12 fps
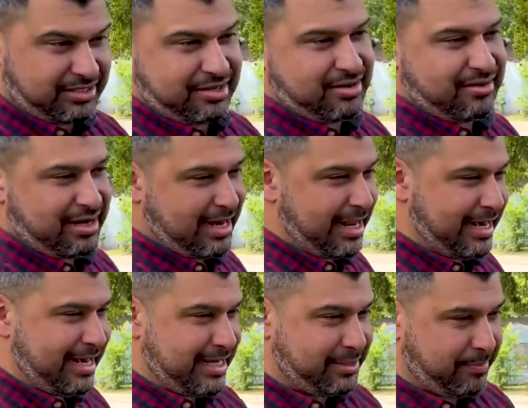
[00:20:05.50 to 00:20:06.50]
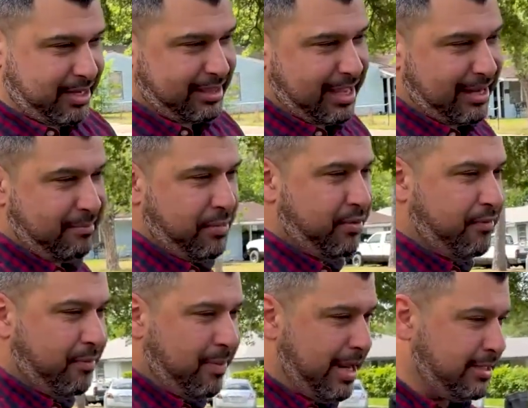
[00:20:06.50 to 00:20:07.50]
you know, like I didn't expect that beautiful
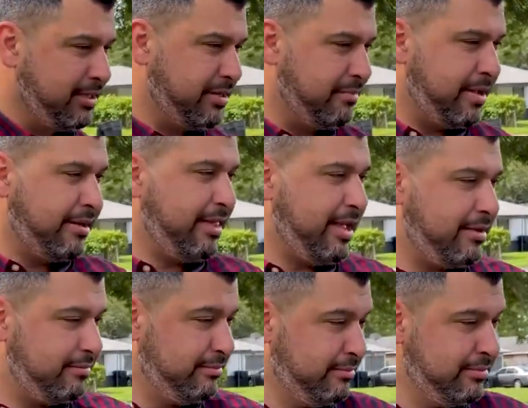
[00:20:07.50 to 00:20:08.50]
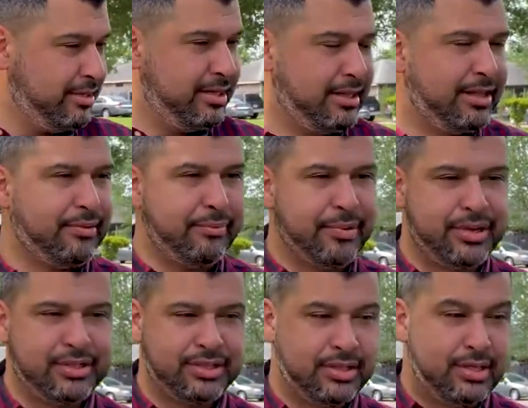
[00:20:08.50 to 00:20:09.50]
plant to come out of that little
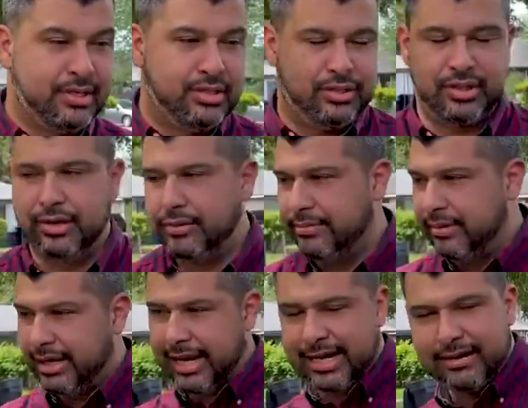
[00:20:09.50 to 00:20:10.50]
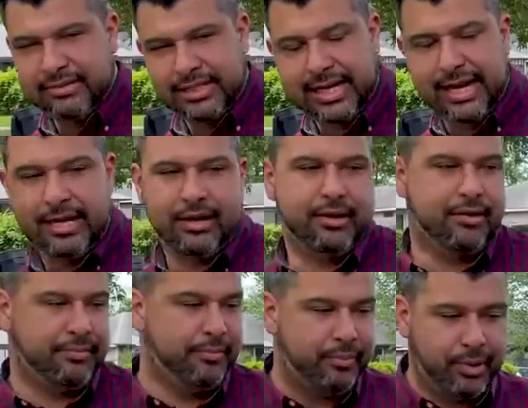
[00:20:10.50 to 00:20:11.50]
bush. So like I was saying, you
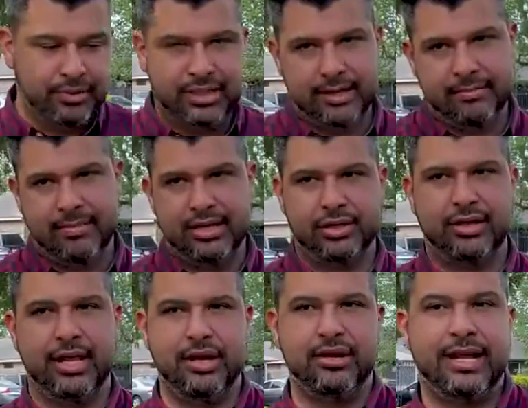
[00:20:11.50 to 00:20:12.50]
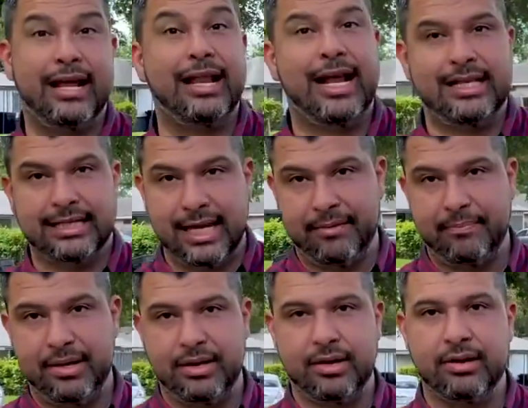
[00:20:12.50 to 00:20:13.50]
know, pro tip, make sure that you get
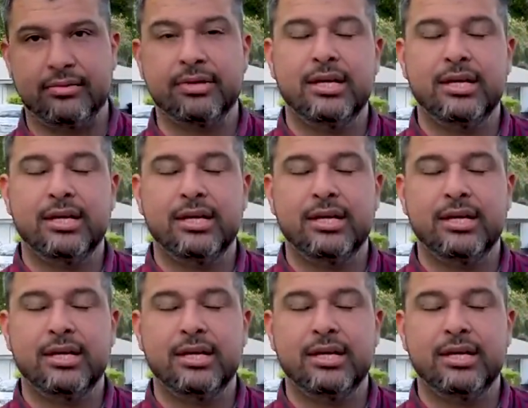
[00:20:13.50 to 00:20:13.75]
landscaping, you know,